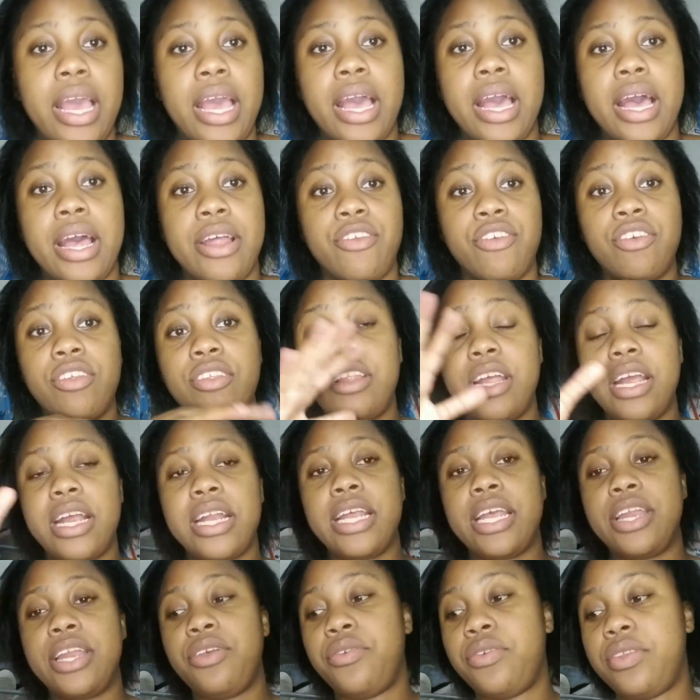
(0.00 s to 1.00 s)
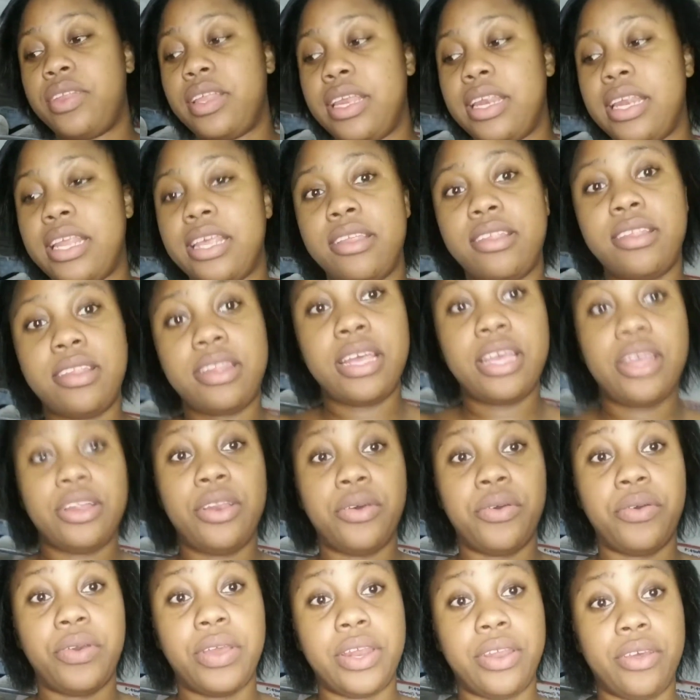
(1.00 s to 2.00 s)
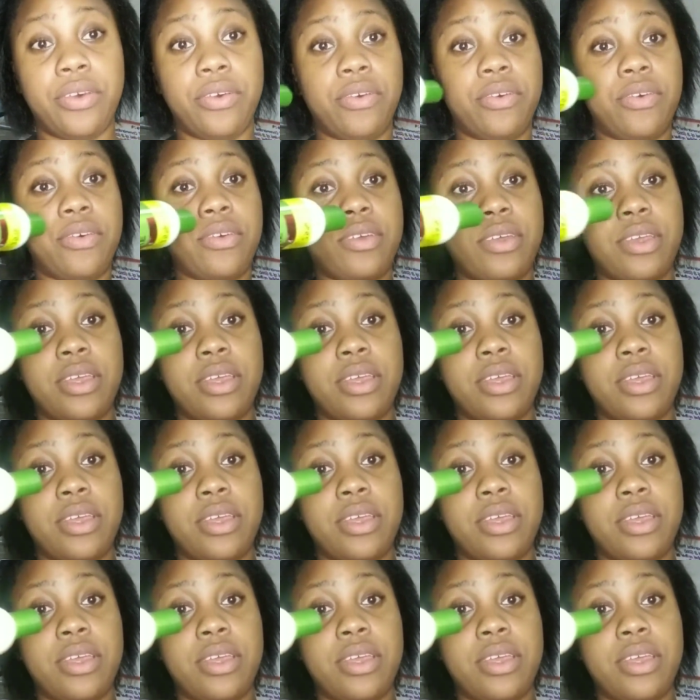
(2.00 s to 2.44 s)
I just started using this thing though, you know